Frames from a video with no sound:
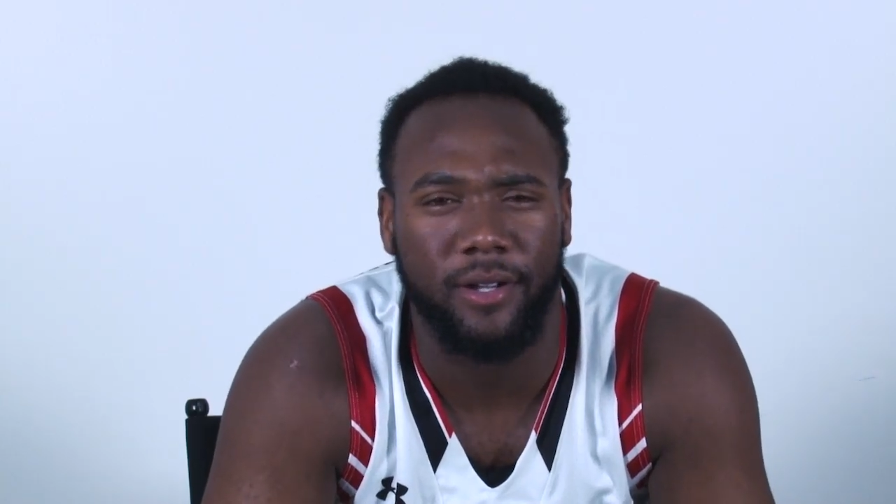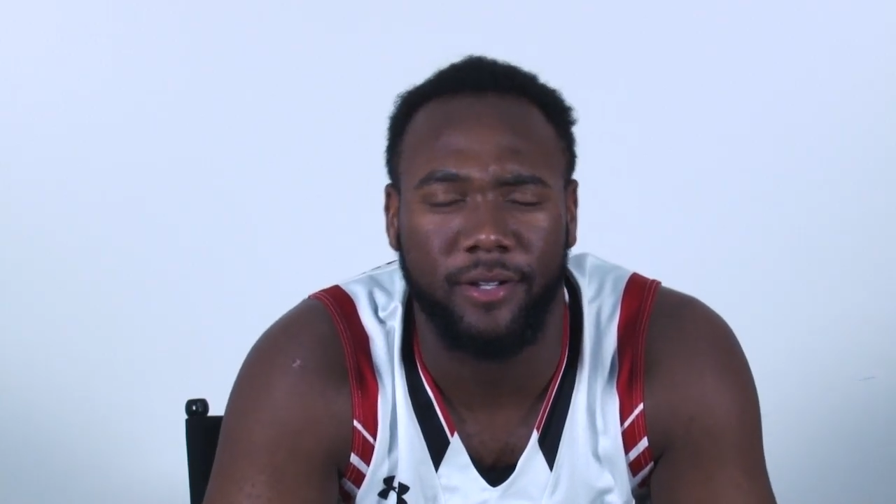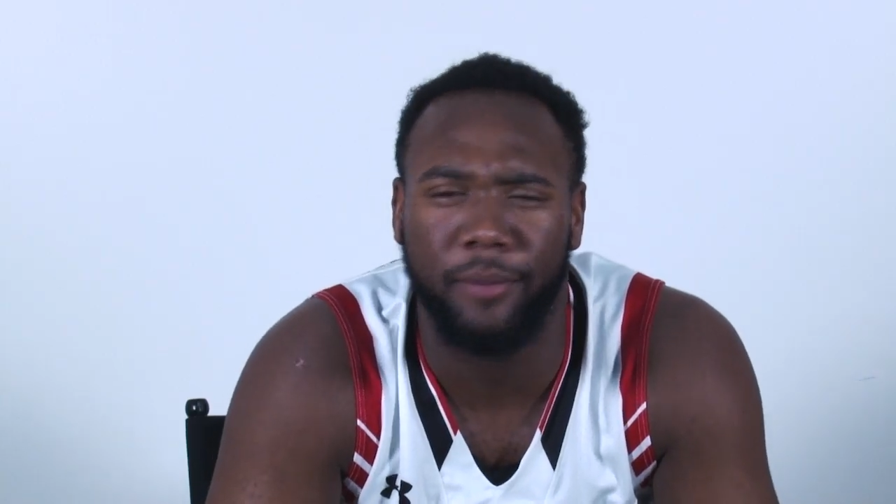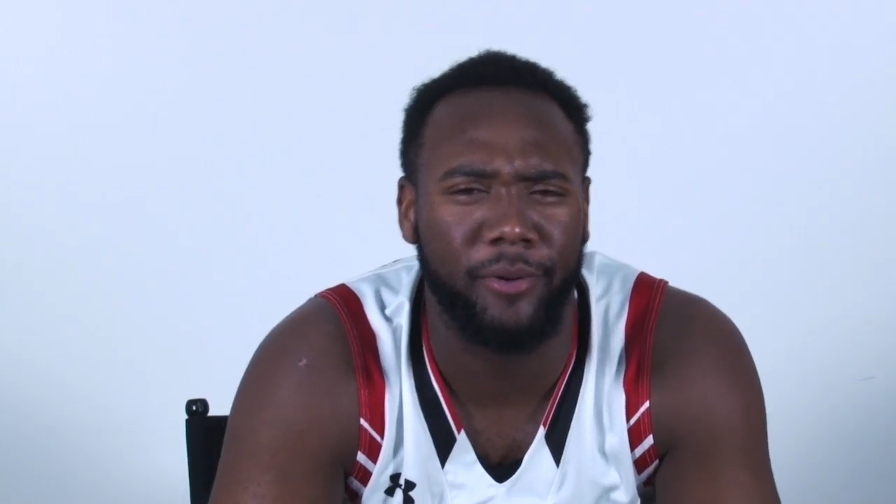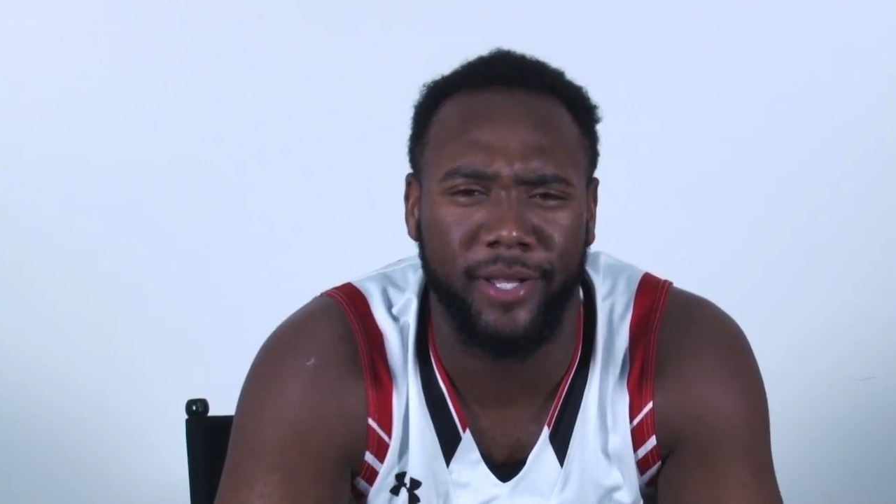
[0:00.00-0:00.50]

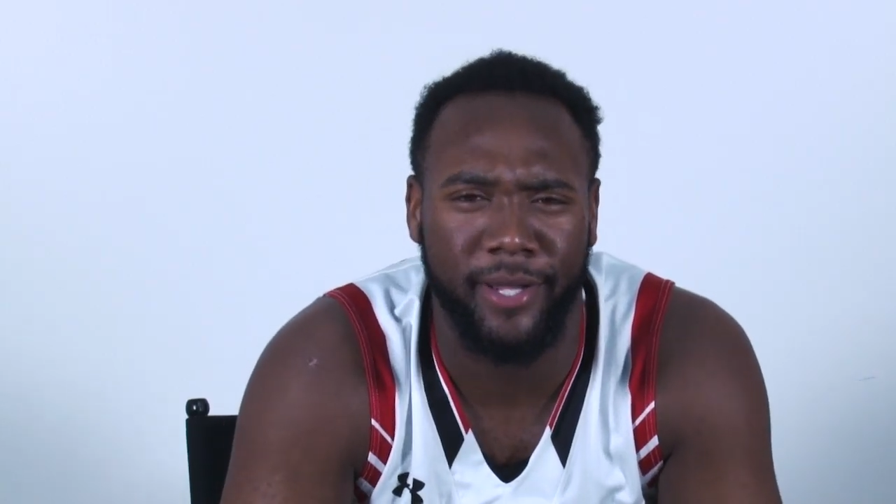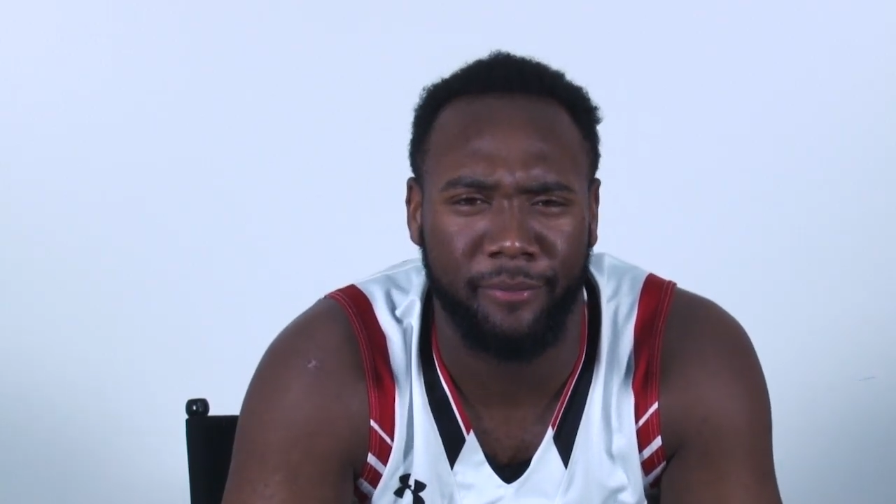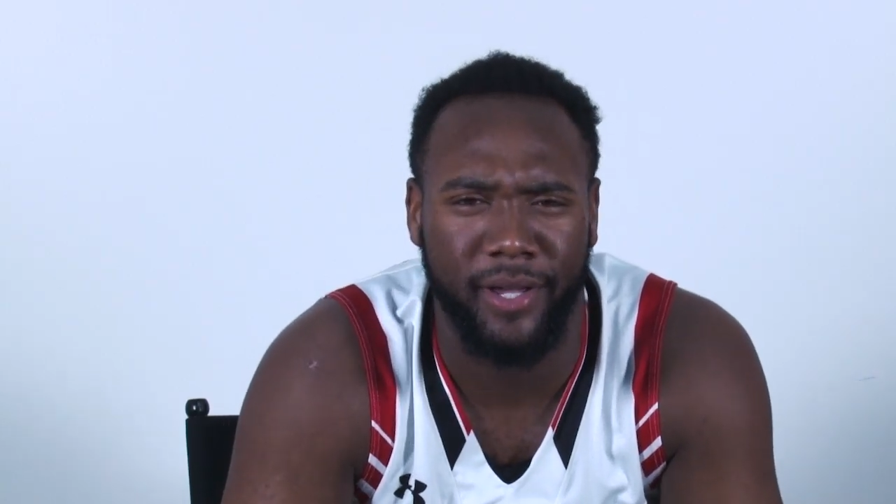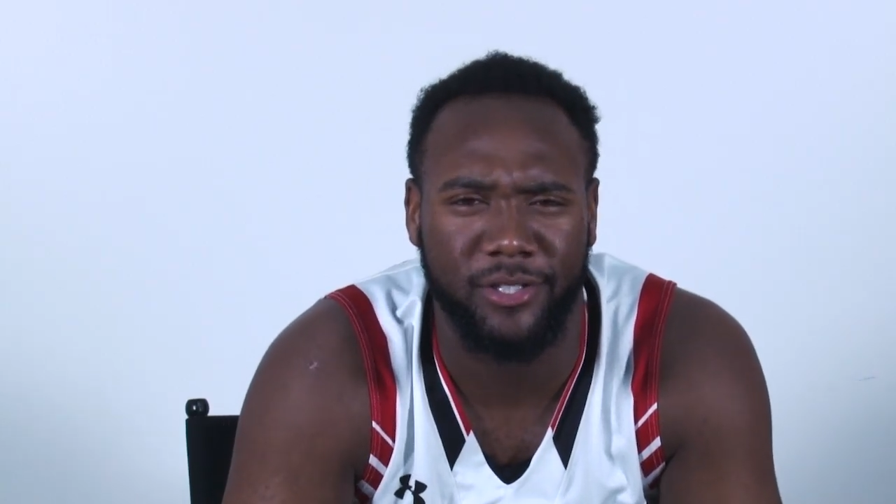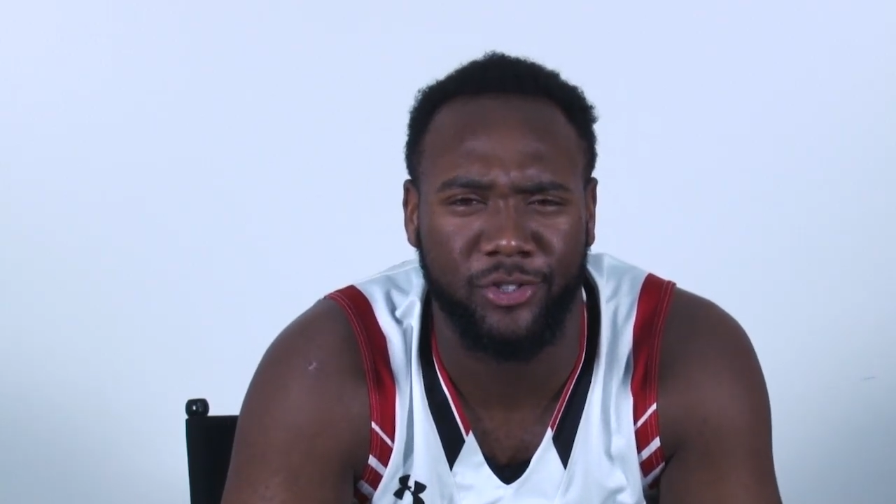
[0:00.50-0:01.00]
Y'all probably ain't
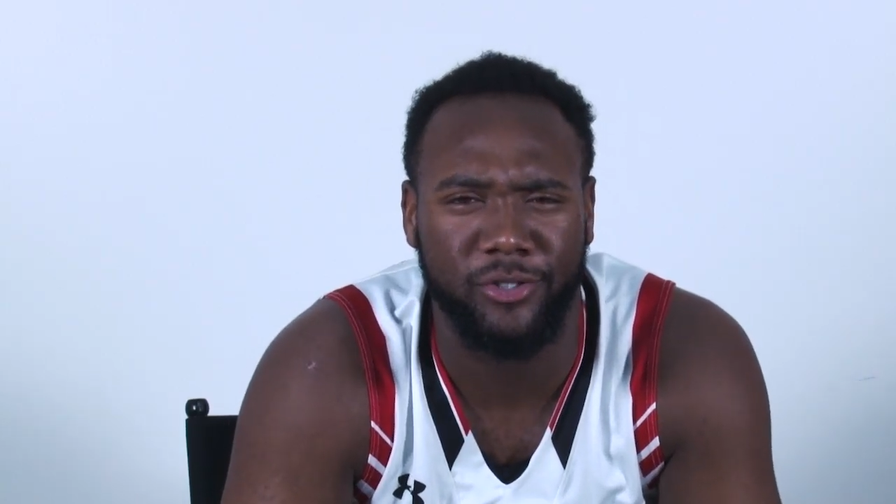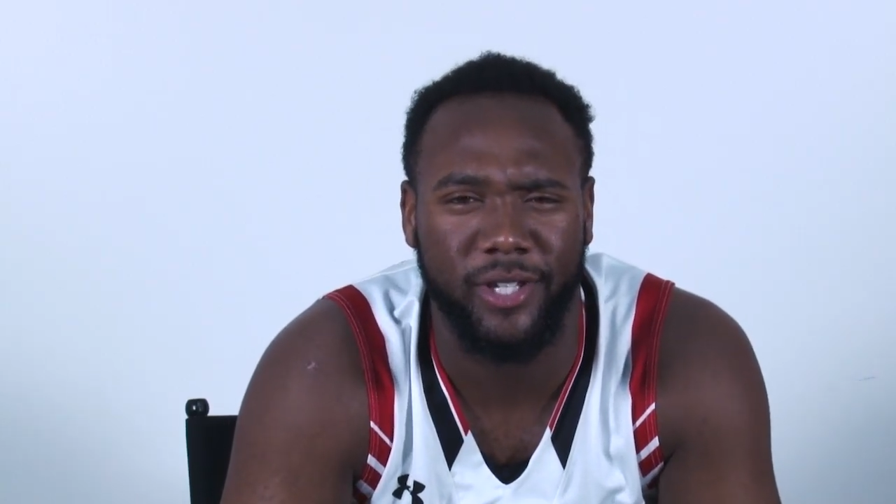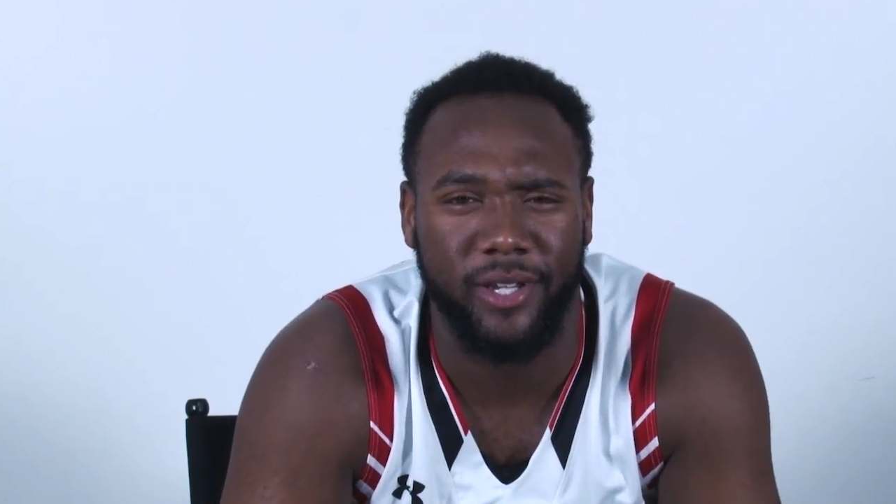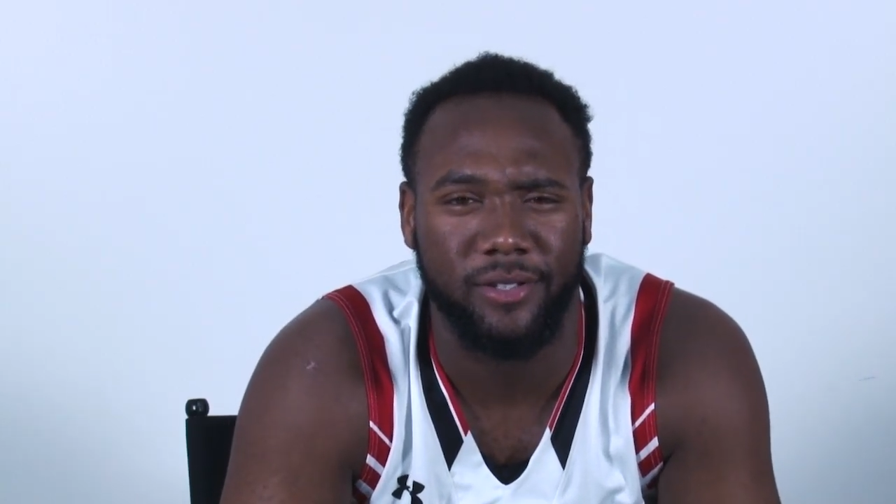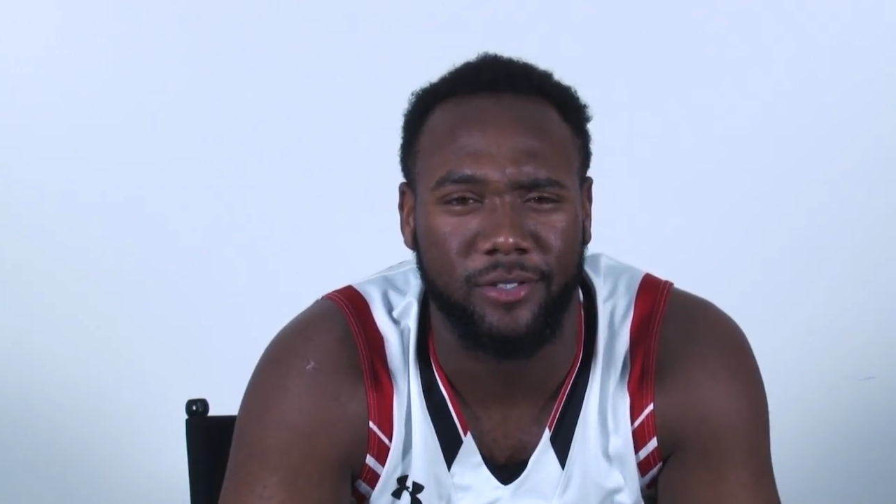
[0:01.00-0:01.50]
met Ju yet.